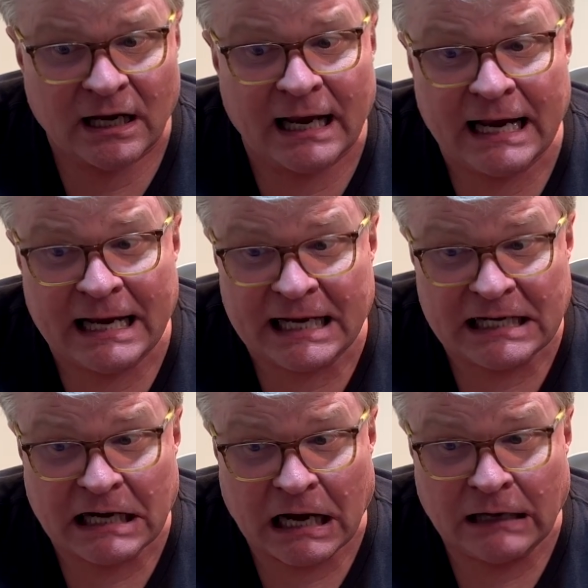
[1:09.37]

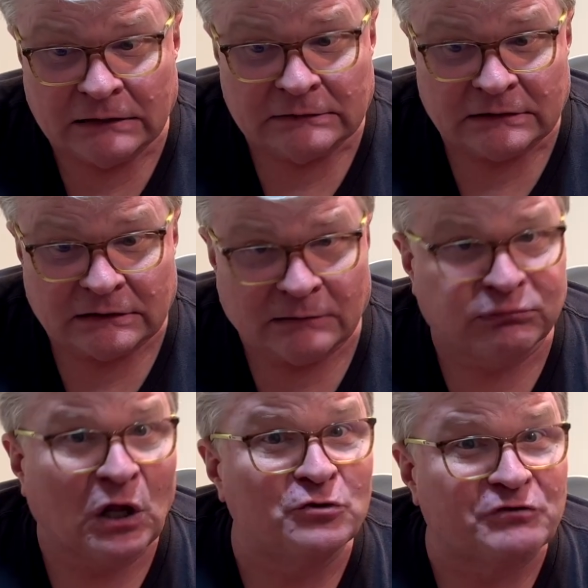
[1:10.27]
a
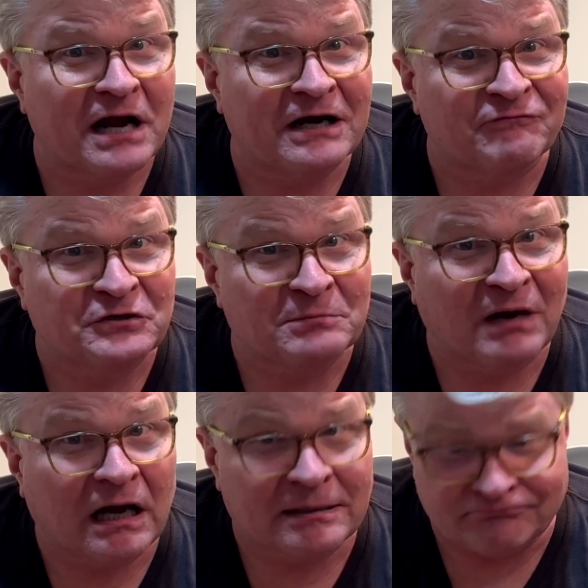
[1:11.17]
blow dryer for your
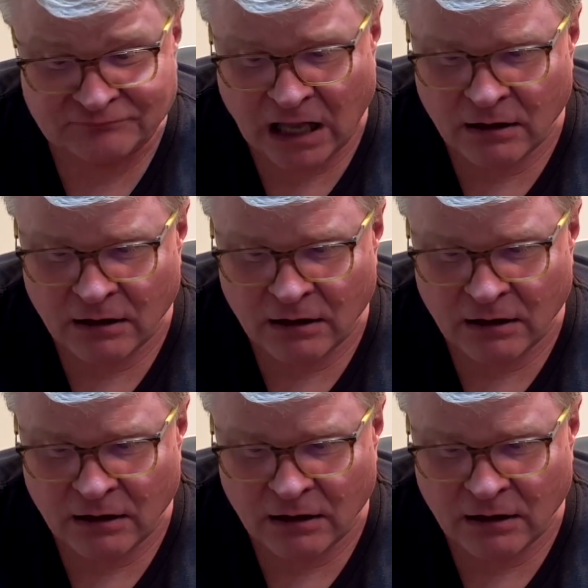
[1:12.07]
bottom,